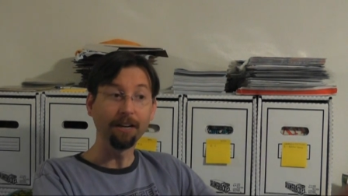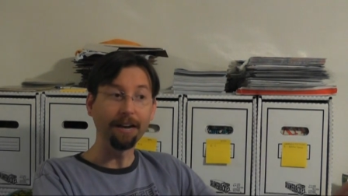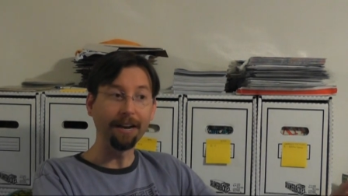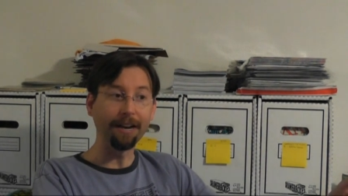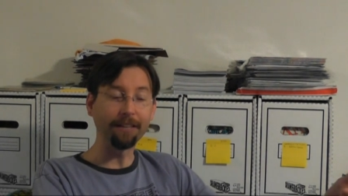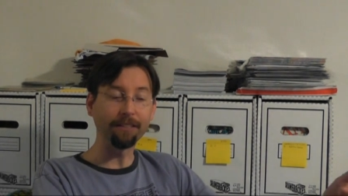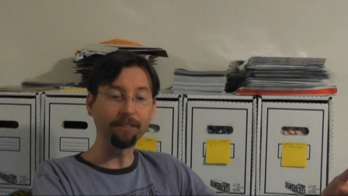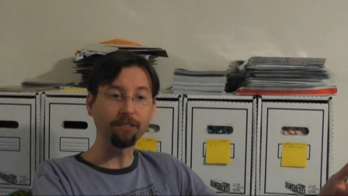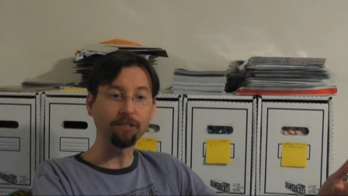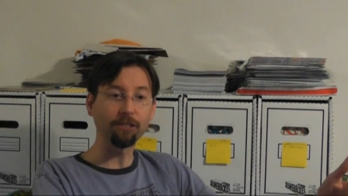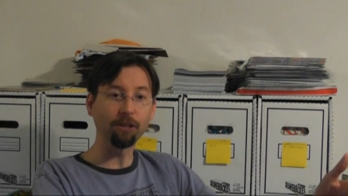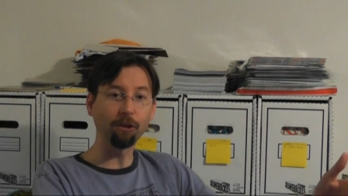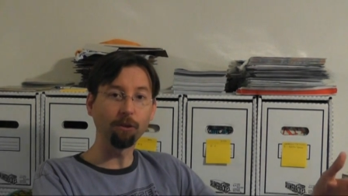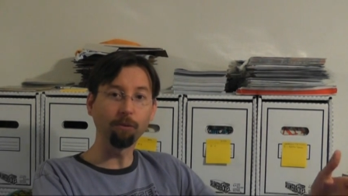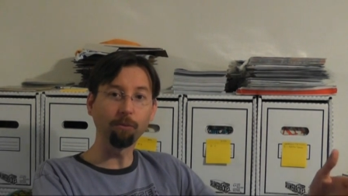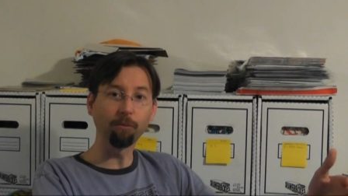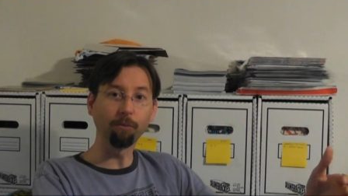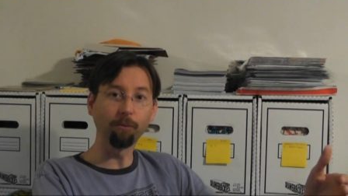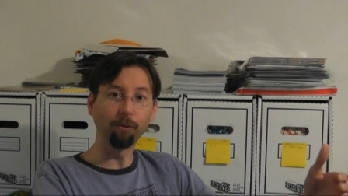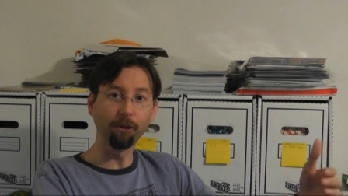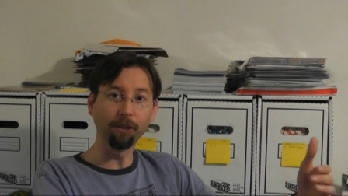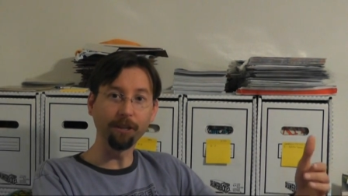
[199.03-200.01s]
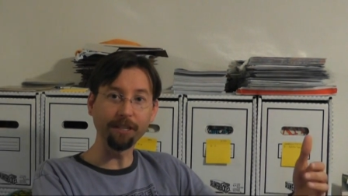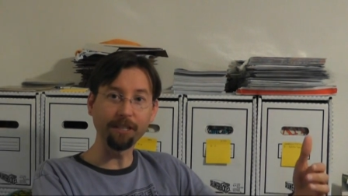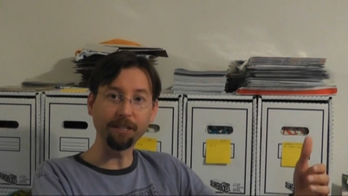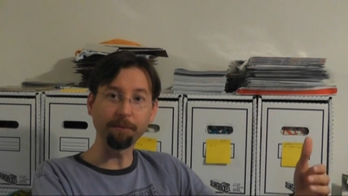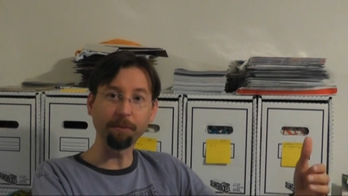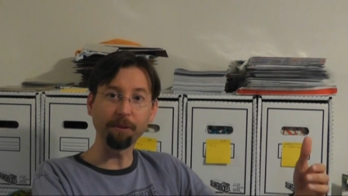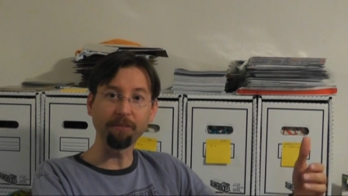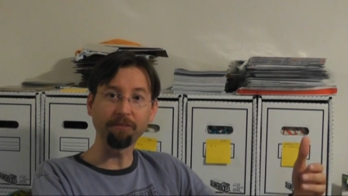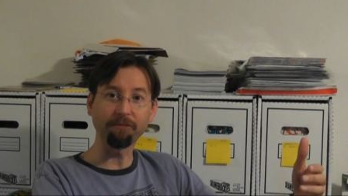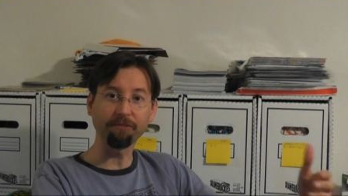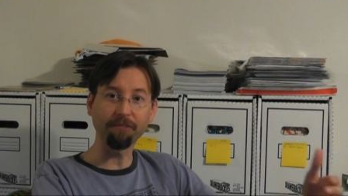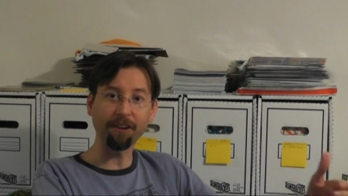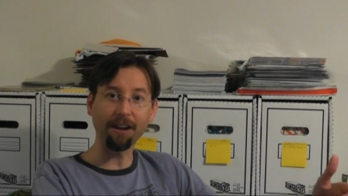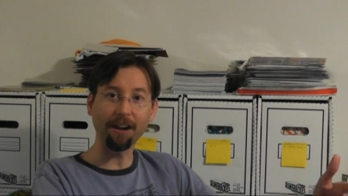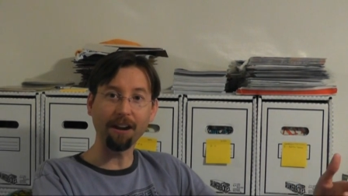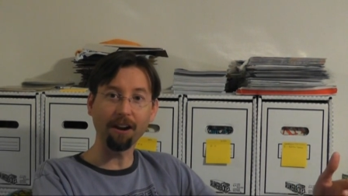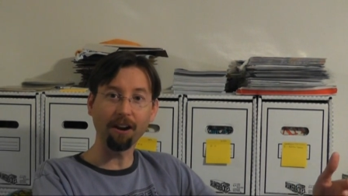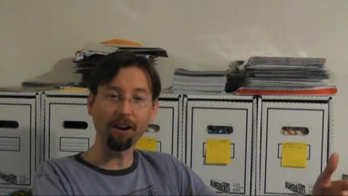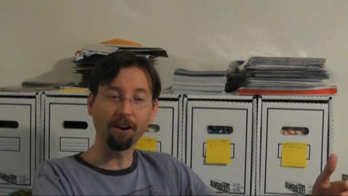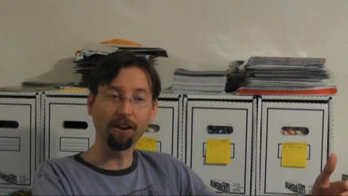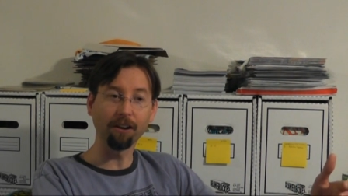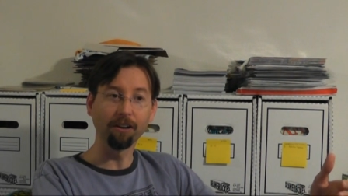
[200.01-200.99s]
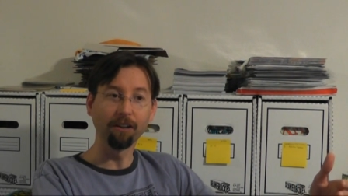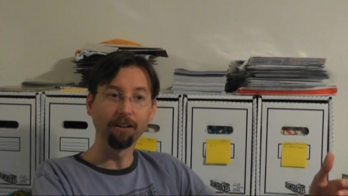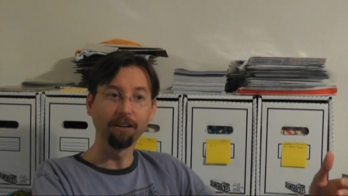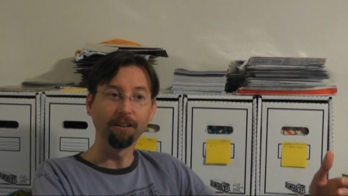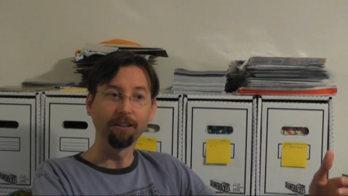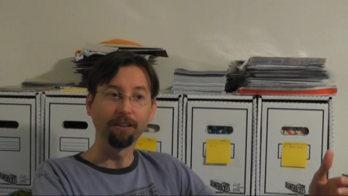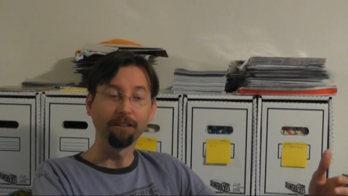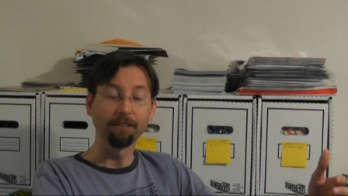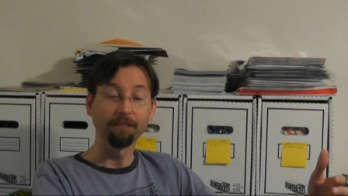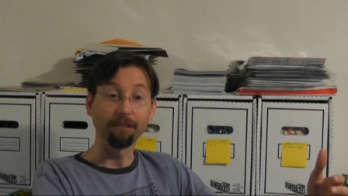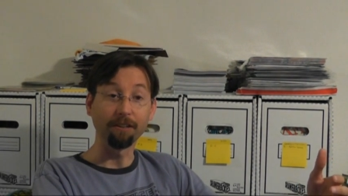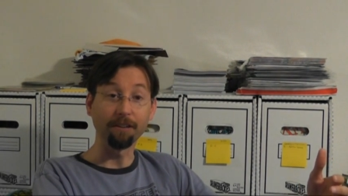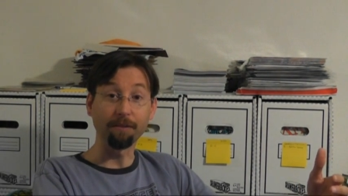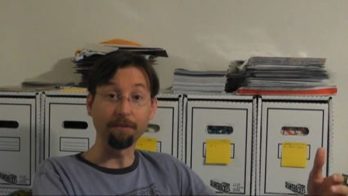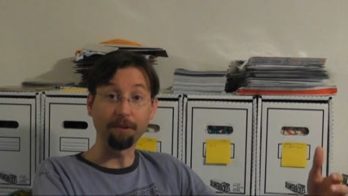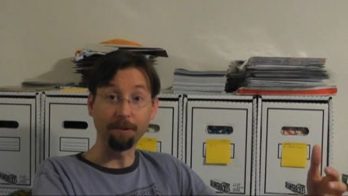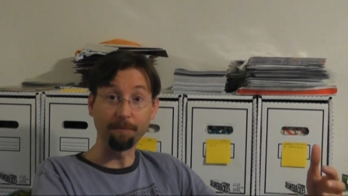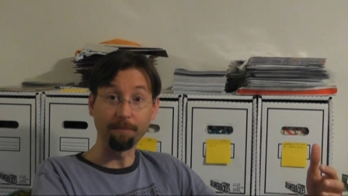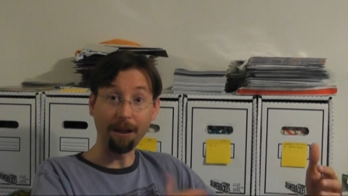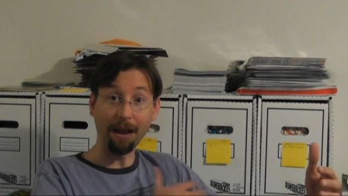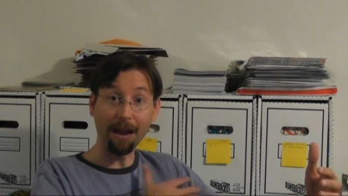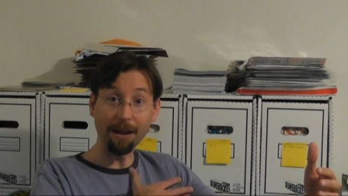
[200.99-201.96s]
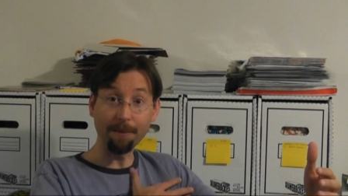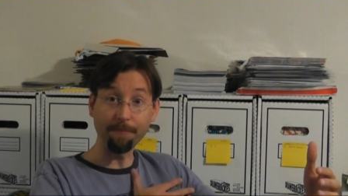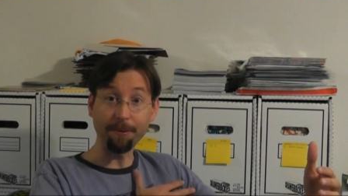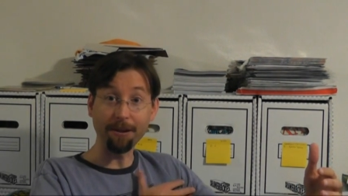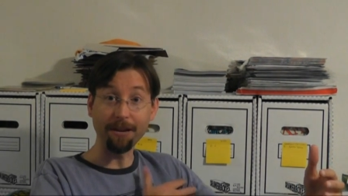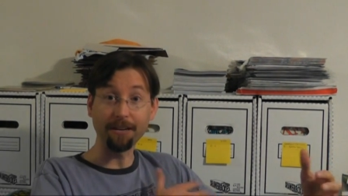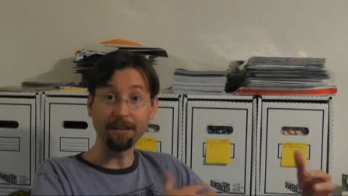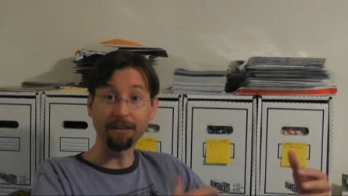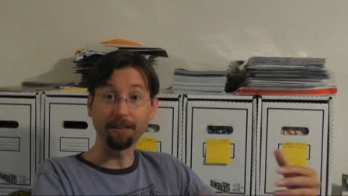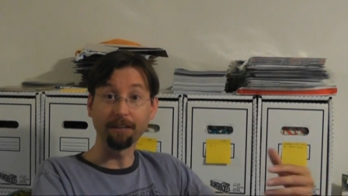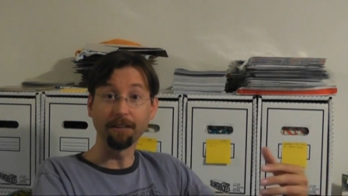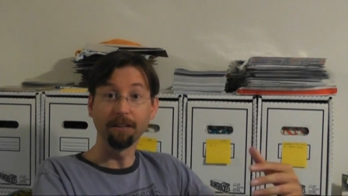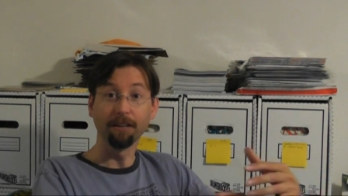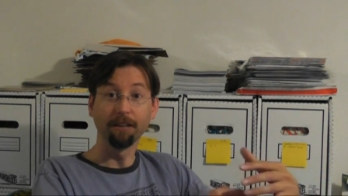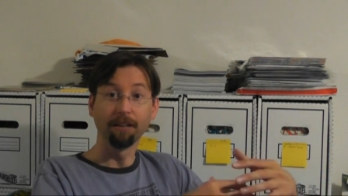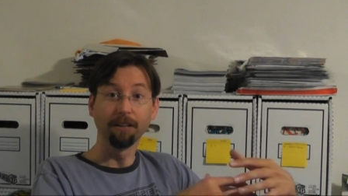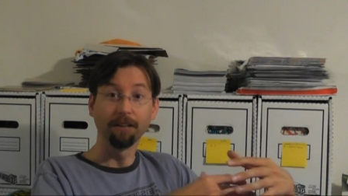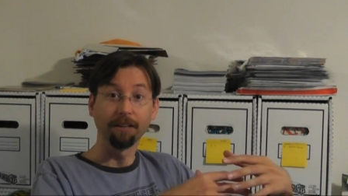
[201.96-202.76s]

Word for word: And so, really, to be fair, in my opinion,